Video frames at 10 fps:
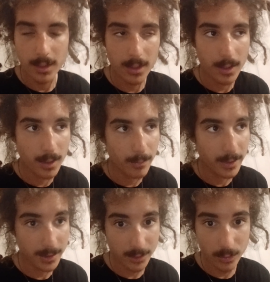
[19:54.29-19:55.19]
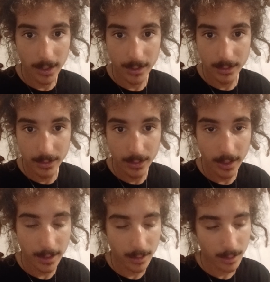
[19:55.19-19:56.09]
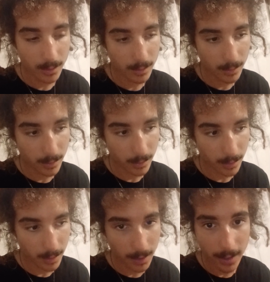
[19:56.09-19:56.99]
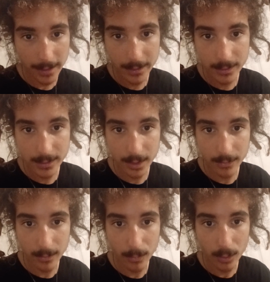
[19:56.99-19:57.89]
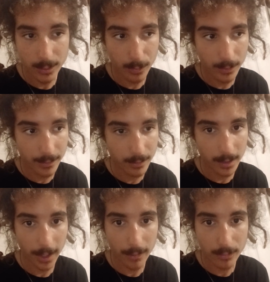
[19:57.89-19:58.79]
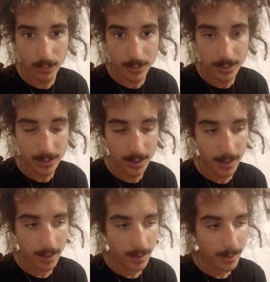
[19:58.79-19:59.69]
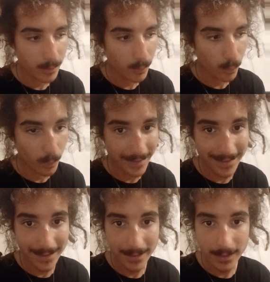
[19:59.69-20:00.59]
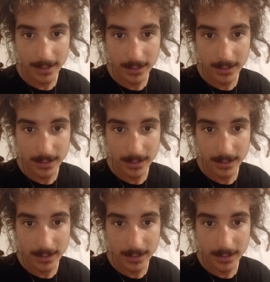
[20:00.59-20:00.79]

uh, because you gotta you gotta align yourself on multiple different levels within the